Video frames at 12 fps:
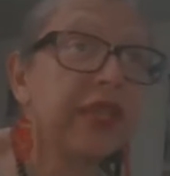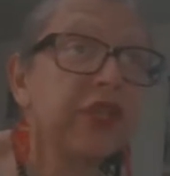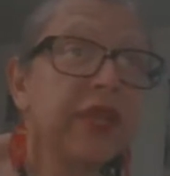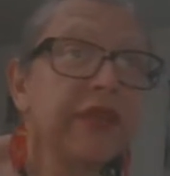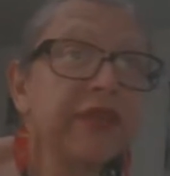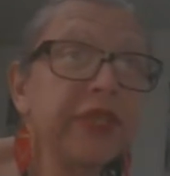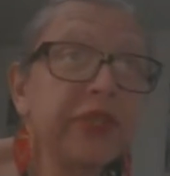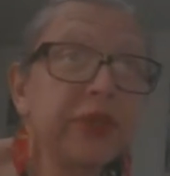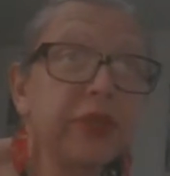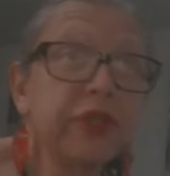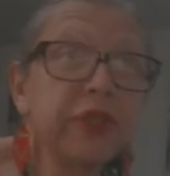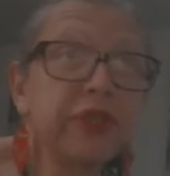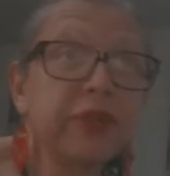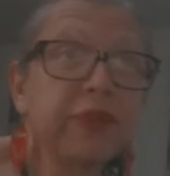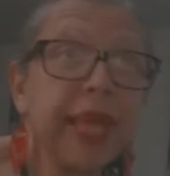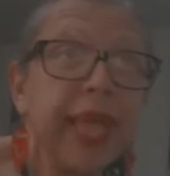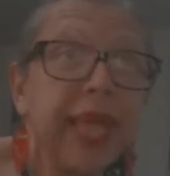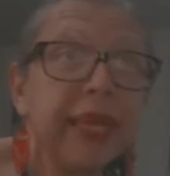to Louverture's
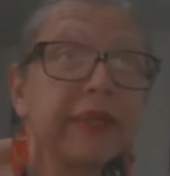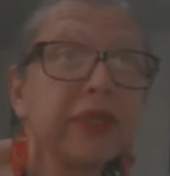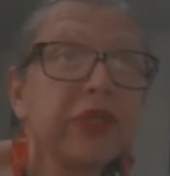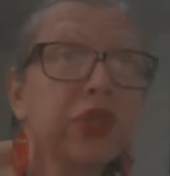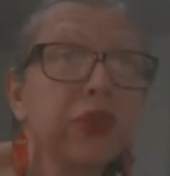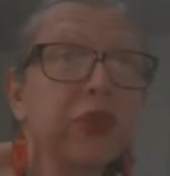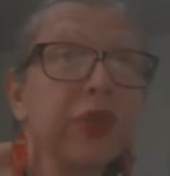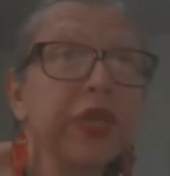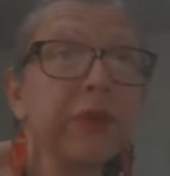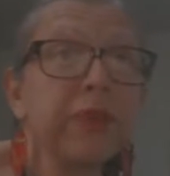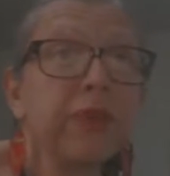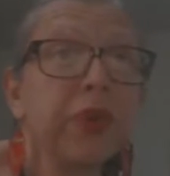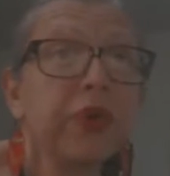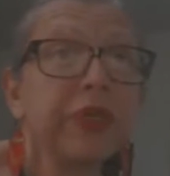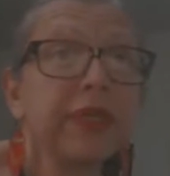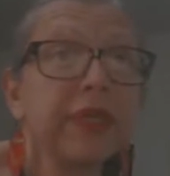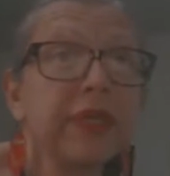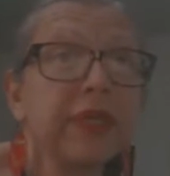plan to
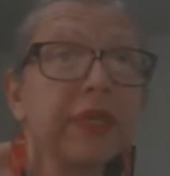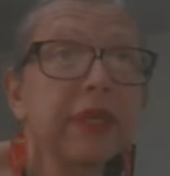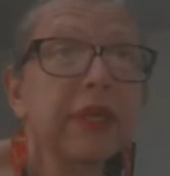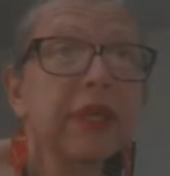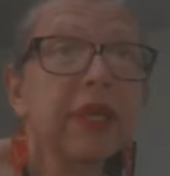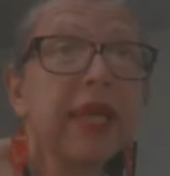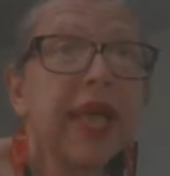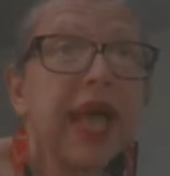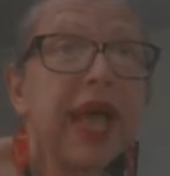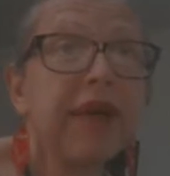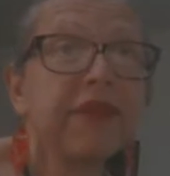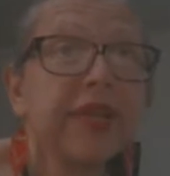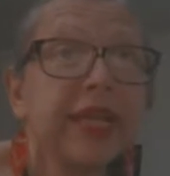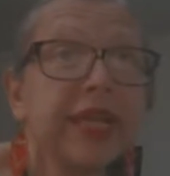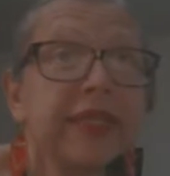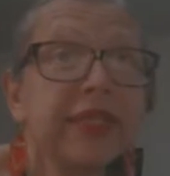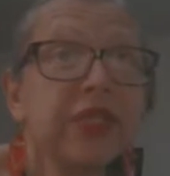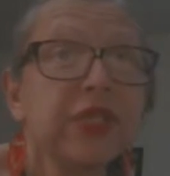import
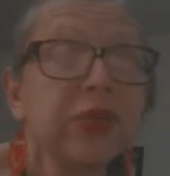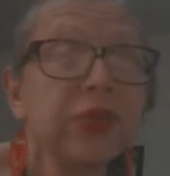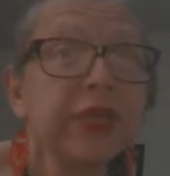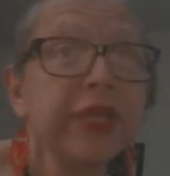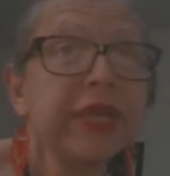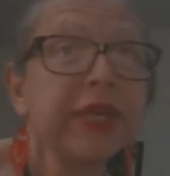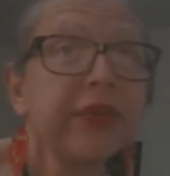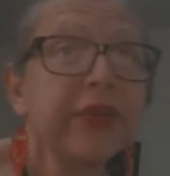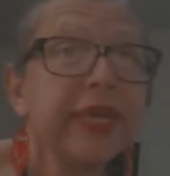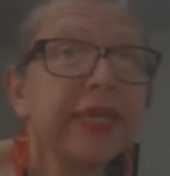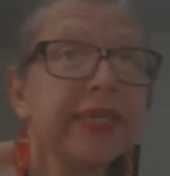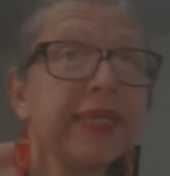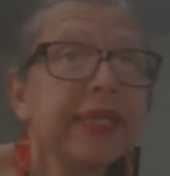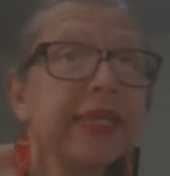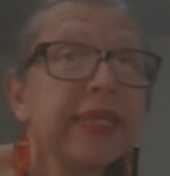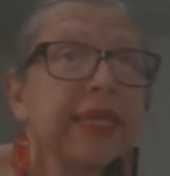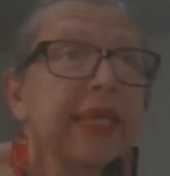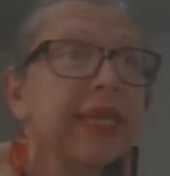Africans to increase
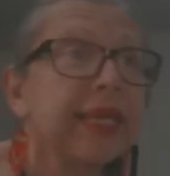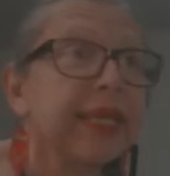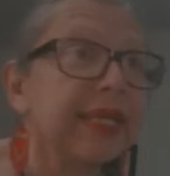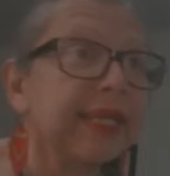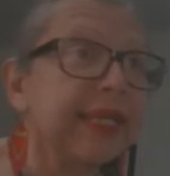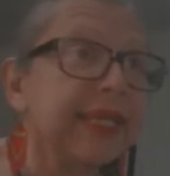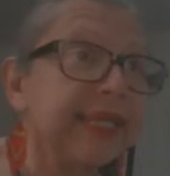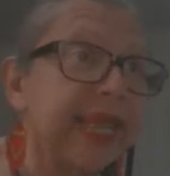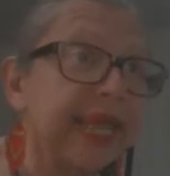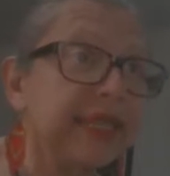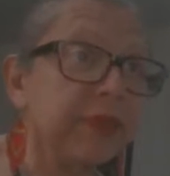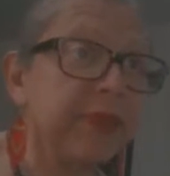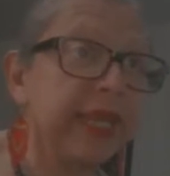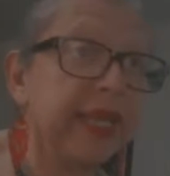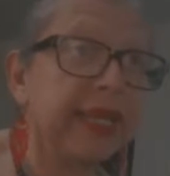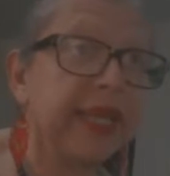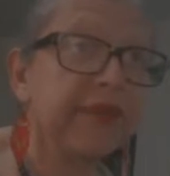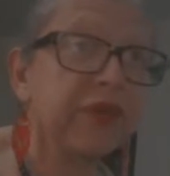the Saint
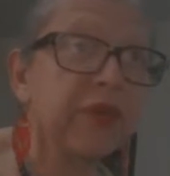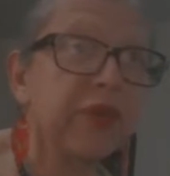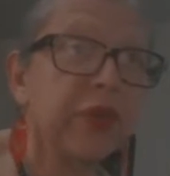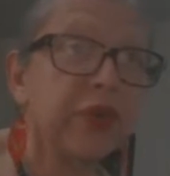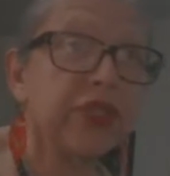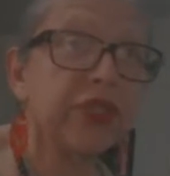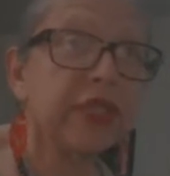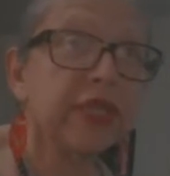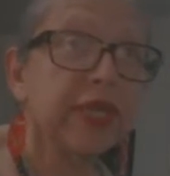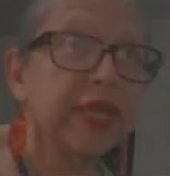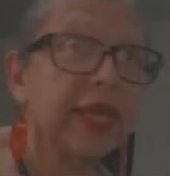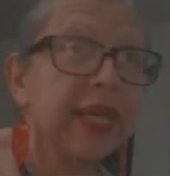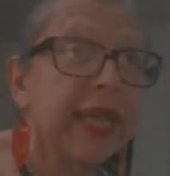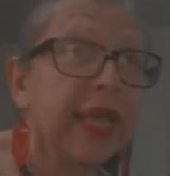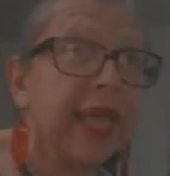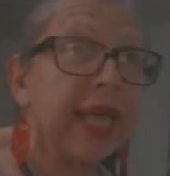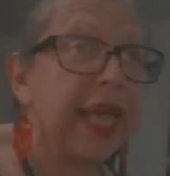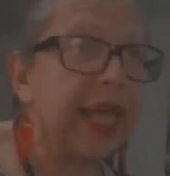Domingue labor force
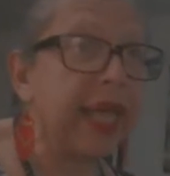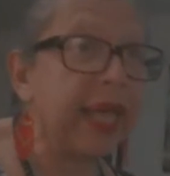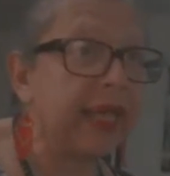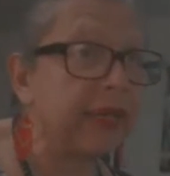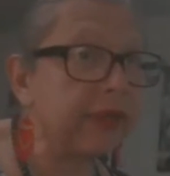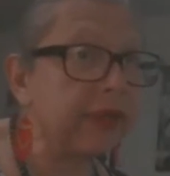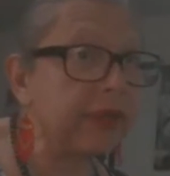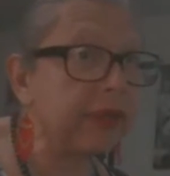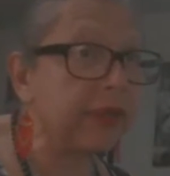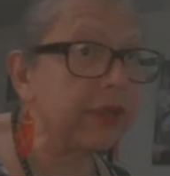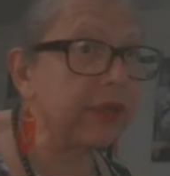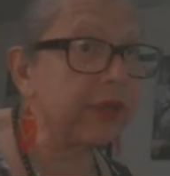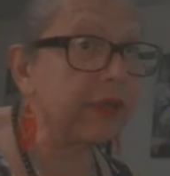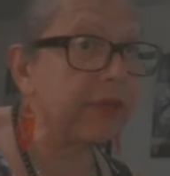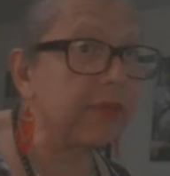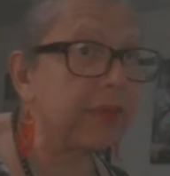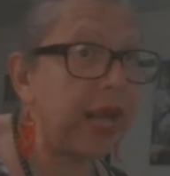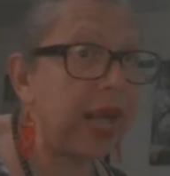and
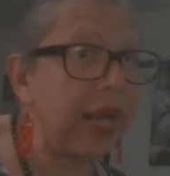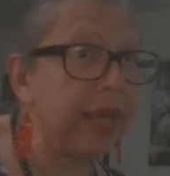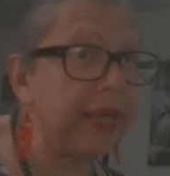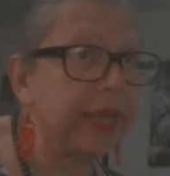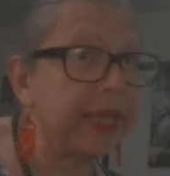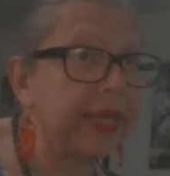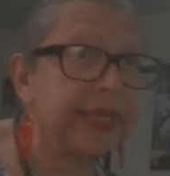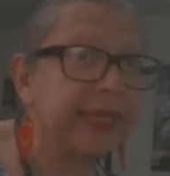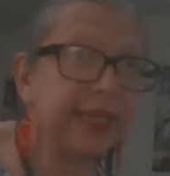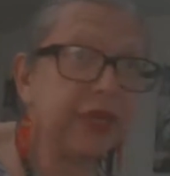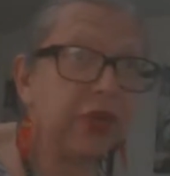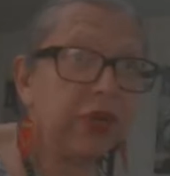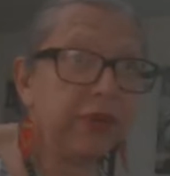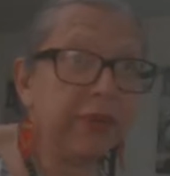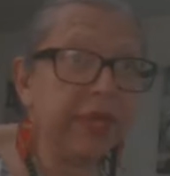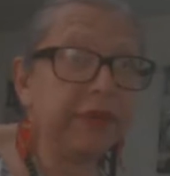by its economy.